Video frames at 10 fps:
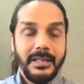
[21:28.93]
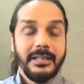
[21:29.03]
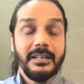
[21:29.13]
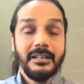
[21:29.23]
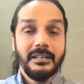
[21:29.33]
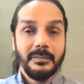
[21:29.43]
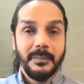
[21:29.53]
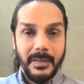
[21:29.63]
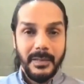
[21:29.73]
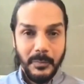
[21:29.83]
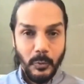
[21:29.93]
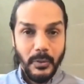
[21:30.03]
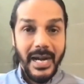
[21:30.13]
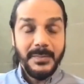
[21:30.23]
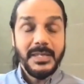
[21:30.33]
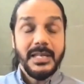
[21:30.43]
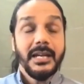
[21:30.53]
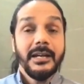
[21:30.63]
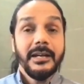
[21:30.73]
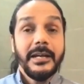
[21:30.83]
the programs,
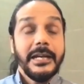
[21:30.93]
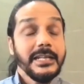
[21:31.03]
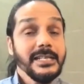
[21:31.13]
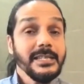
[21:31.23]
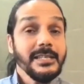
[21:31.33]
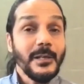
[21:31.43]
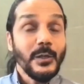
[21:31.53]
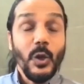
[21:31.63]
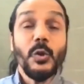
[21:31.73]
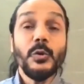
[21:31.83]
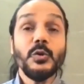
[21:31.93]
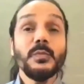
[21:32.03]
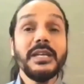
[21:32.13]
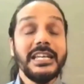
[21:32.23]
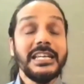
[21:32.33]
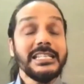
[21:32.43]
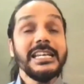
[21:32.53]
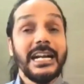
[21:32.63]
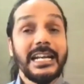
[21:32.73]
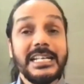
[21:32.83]
it is not going to be easy
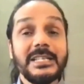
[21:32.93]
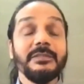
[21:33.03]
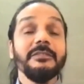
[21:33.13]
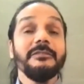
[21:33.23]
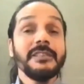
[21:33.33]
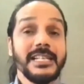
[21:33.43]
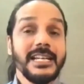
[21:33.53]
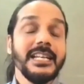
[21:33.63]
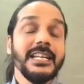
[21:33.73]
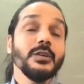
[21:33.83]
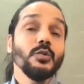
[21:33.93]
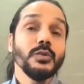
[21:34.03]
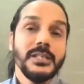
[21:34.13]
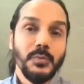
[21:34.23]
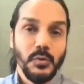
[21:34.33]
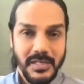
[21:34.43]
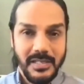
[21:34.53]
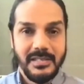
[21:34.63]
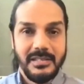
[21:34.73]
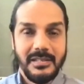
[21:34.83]
unless we physically do these
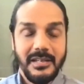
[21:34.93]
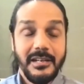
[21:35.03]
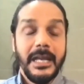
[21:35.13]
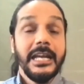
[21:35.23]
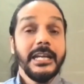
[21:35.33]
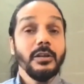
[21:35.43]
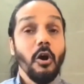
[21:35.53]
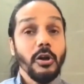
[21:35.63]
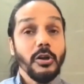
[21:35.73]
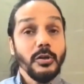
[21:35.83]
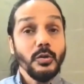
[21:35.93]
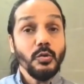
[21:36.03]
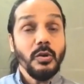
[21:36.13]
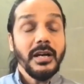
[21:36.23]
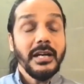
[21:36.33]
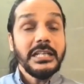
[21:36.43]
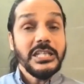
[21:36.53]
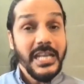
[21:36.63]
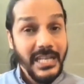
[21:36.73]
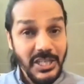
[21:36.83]
processes. In order to
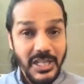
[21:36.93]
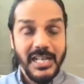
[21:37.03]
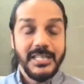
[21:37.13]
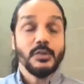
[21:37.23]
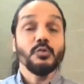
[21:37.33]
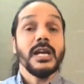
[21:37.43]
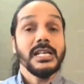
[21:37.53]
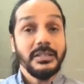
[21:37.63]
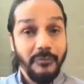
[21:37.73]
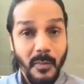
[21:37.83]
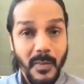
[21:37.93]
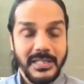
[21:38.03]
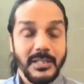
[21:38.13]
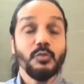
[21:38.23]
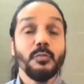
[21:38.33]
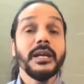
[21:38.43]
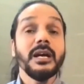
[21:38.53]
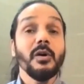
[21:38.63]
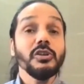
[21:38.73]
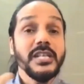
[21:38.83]
change us, to transform us, to bring
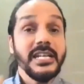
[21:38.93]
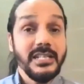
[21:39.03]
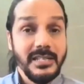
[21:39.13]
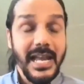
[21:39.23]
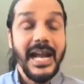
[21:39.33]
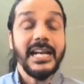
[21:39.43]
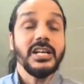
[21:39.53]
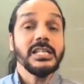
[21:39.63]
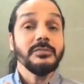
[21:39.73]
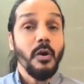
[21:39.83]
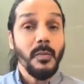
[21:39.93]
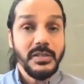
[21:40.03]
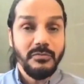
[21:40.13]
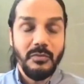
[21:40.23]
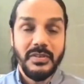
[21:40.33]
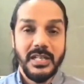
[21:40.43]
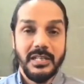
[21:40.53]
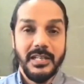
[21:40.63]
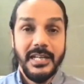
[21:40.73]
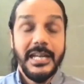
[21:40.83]
about changes and transform us from
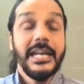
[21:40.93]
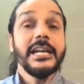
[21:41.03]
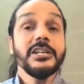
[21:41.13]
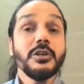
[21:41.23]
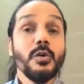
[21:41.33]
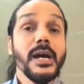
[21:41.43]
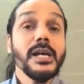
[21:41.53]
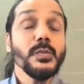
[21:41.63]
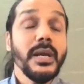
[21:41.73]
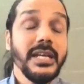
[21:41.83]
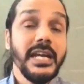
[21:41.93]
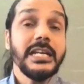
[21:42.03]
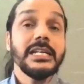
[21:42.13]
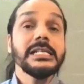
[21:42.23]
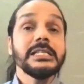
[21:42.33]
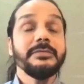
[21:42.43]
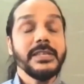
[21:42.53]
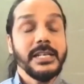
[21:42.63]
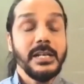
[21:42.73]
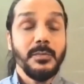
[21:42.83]
within, it requires very intense
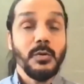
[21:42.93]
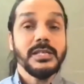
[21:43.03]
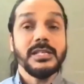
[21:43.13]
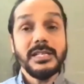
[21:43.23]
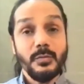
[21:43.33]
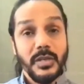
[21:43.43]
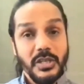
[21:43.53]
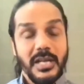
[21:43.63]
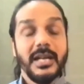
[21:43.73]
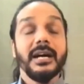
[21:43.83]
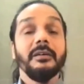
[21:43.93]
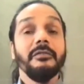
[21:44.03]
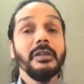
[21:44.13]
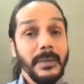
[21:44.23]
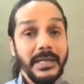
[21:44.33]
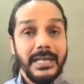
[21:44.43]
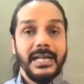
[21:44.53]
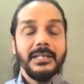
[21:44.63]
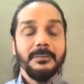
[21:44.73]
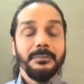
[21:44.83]
physical processes, which will be
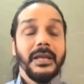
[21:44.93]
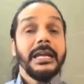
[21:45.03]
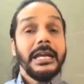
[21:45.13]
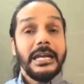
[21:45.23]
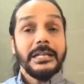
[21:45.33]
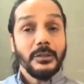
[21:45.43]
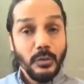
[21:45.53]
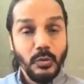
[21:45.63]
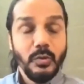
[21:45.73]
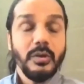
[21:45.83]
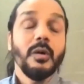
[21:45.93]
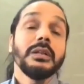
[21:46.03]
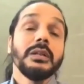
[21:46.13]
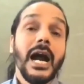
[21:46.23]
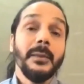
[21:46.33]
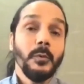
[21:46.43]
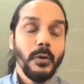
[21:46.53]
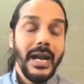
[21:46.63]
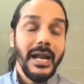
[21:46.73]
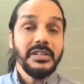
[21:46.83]
done through our
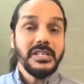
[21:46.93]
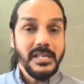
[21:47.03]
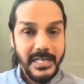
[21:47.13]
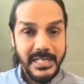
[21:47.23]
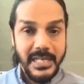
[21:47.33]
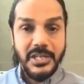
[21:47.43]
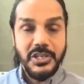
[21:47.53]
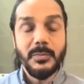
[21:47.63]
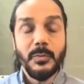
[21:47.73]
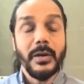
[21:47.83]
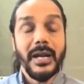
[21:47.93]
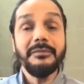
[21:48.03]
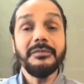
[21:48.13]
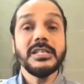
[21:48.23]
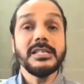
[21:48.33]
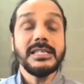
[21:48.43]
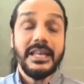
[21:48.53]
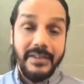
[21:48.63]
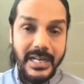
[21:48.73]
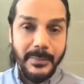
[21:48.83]
program, which is a residential program, which is a
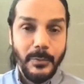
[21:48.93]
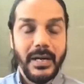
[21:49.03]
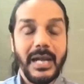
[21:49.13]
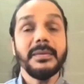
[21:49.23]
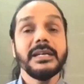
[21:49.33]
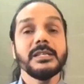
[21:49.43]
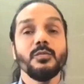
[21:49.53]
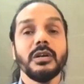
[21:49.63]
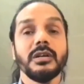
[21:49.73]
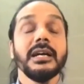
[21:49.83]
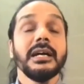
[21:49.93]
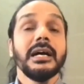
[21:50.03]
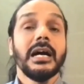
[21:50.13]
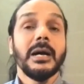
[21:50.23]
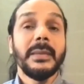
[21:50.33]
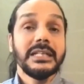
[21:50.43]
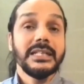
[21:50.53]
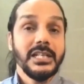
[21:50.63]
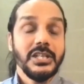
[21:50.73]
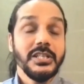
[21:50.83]
7-day program, is what Maitreya
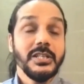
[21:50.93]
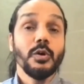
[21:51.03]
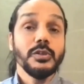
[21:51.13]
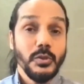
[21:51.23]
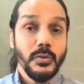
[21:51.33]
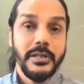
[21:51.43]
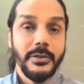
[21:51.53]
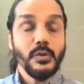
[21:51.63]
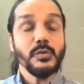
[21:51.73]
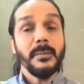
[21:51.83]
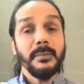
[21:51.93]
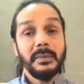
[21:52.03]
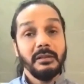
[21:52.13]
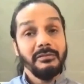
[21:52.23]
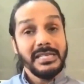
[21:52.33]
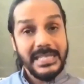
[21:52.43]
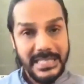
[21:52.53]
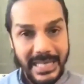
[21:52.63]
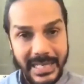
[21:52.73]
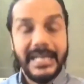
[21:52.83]
Dadashreeji wants to introduce, where people will
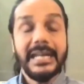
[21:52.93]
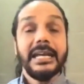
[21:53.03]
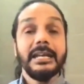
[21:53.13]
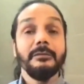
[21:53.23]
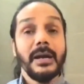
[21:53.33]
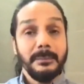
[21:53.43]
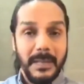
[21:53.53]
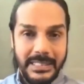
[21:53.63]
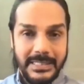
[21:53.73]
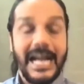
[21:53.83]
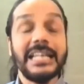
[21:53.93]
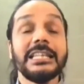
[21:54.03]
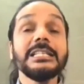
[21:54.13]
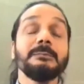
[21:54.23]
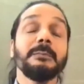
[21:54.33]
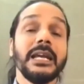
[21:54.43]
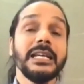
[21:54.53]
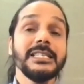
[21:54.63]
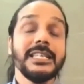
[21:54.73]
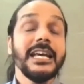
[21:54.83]
stay in one place. And this
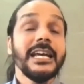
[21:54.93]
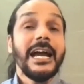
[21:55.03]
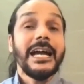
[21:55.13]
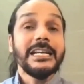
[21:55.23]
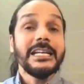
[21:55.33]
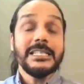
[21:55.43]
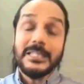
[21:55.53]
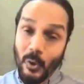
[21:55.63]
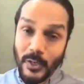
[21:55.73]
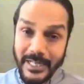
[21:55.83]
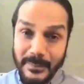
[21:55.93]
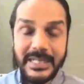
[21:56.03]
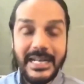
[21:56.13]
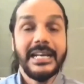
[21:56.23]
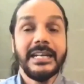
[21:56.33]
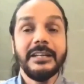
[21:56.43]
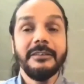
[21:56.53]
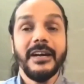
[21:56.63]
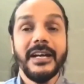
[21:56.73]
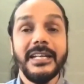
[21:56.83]
place is already been
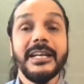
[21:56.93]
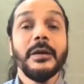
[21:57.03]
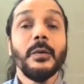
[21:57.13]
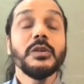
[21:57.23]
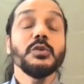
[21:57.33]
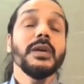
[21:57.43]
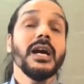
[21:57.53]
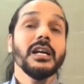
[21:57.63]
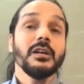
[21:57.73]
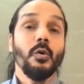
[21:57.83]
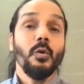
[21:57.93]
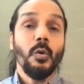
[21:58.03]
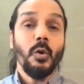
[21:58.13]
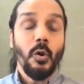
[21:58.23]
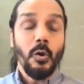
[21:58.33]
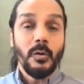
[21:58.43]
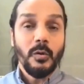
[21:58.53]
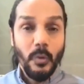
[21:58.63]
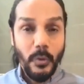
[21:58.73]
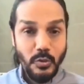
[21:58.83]
identified, which we are
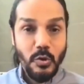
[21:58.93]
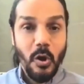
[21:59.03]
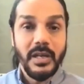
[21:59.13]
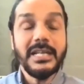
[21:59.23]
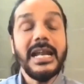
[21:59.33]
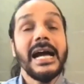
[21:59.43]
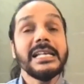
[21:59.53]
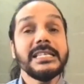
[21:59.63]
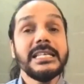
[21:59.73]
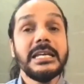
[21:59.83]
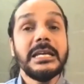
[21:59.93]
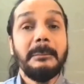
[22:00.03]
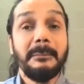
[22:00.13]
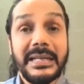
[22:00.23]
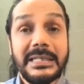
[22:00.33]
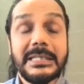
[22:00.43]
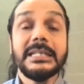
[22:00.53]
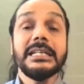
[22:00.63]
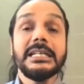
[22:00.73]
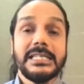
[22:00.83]
going to call it as the
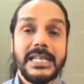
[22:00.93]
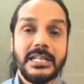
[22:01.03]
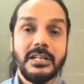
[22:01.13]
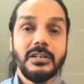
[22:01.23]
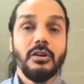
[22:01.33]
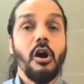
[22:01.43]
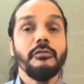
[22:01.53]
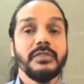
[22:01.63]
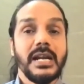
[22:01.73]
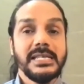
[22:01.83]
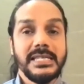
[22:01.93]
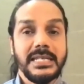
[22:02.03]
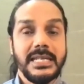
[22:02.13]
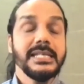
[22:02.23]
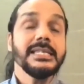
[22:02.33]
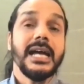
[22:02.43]
Maitri Center of Transcendence